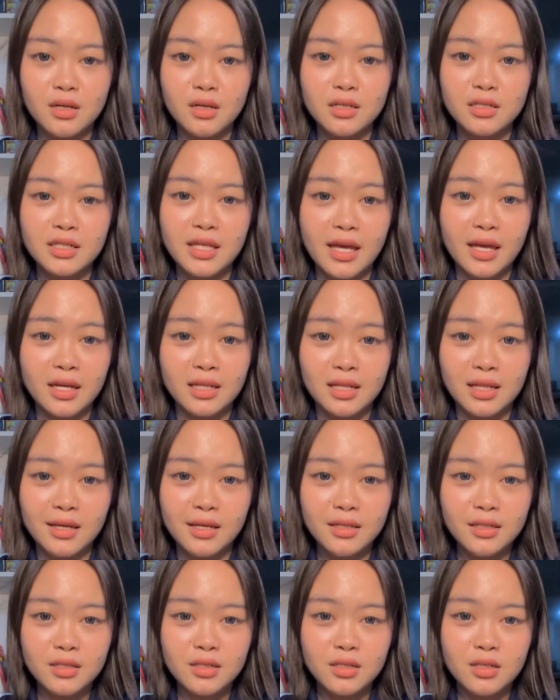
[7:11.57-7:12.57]

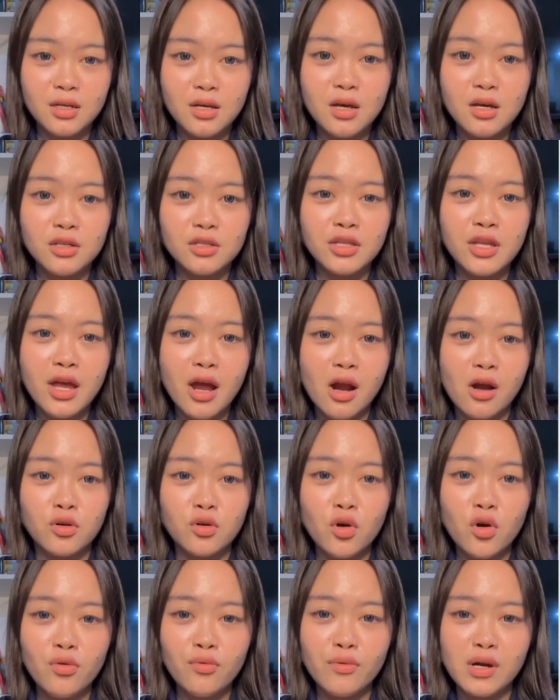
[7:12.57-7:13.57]
Secondly, there are
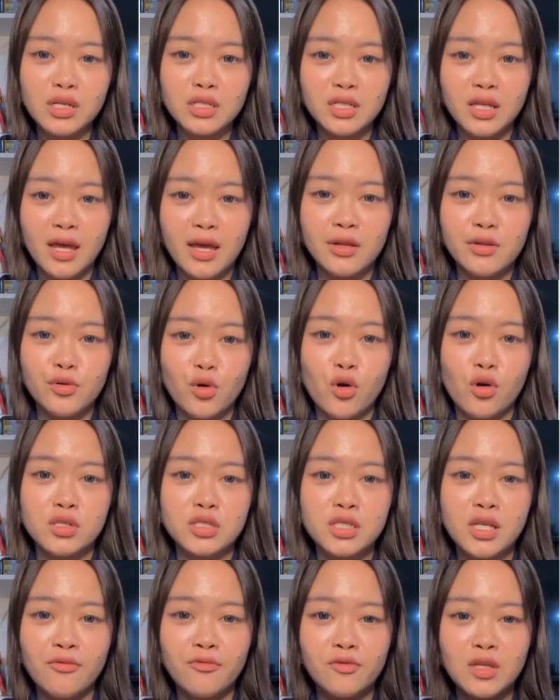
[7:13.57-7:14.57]
no first aid or
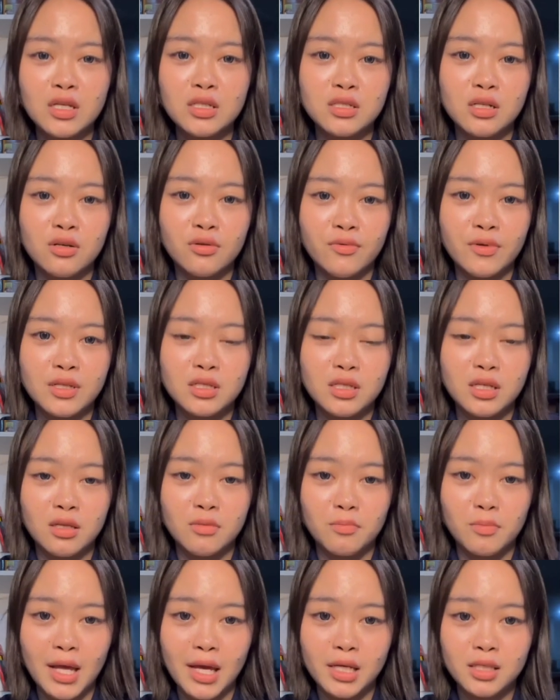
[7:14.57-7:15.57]
safety service
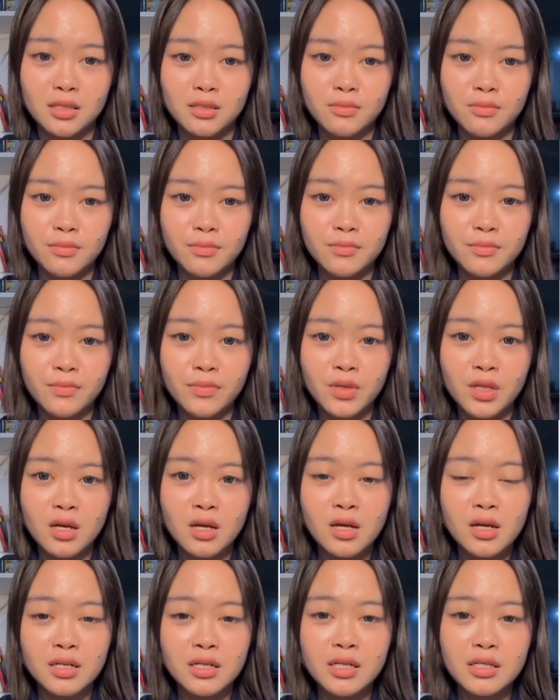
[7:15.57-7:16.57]
in place.
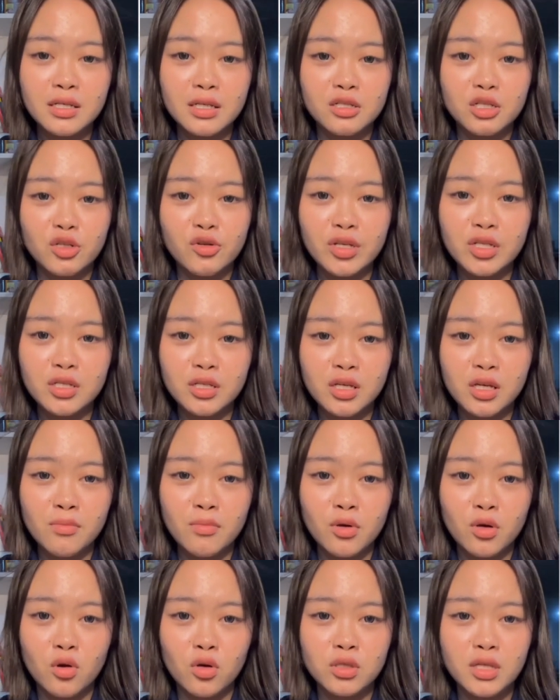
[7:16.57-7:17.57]
This is risky
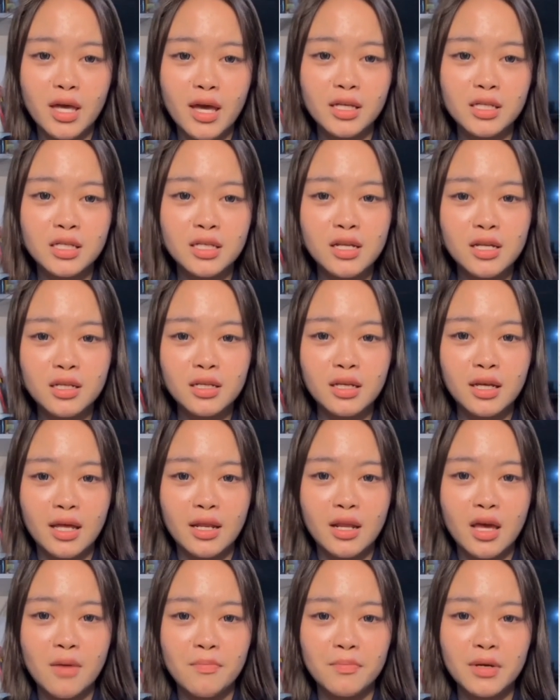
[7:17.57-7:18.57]
because accidents
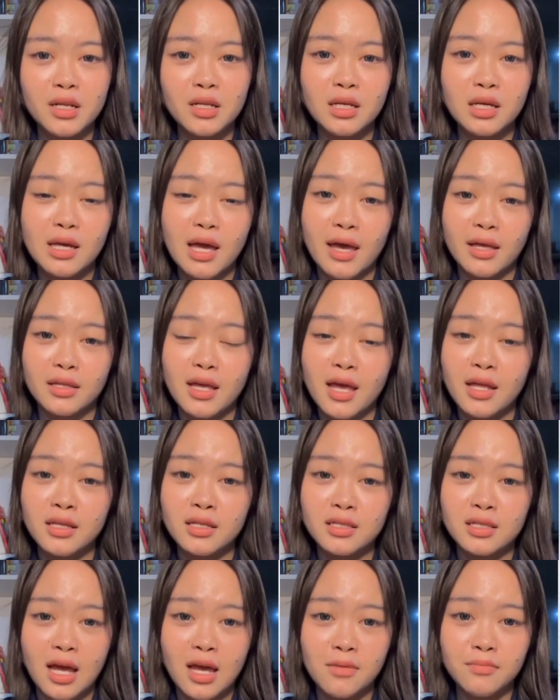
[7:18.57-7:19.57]
can happen at
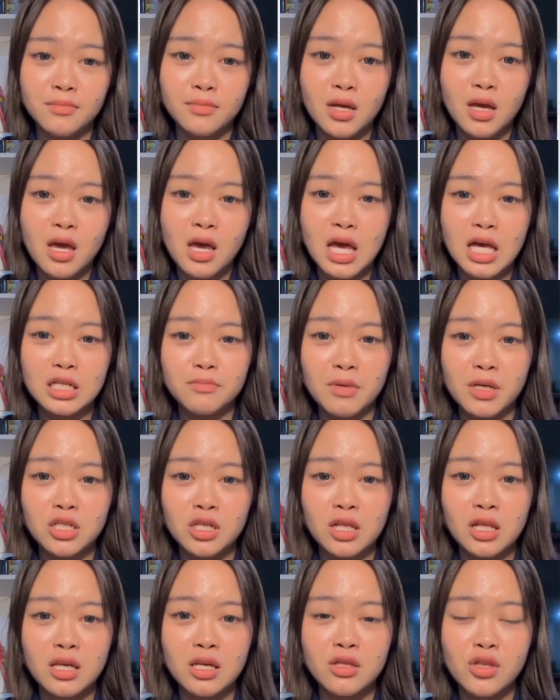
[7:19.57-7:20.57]
any time,
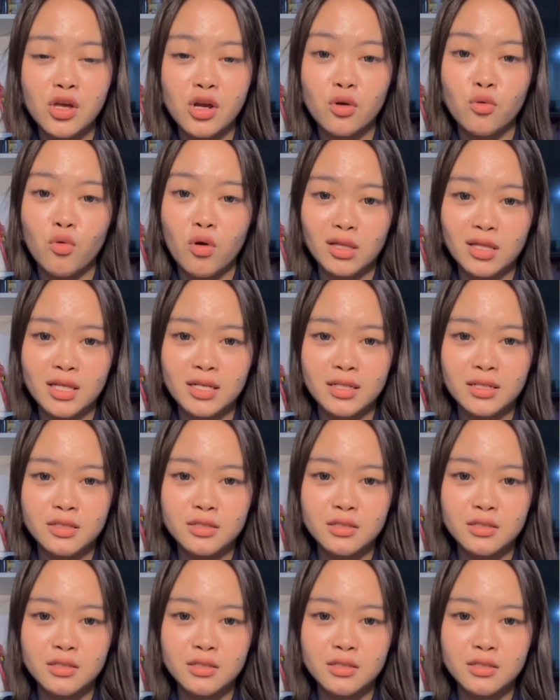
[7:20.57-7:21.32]
especially near water.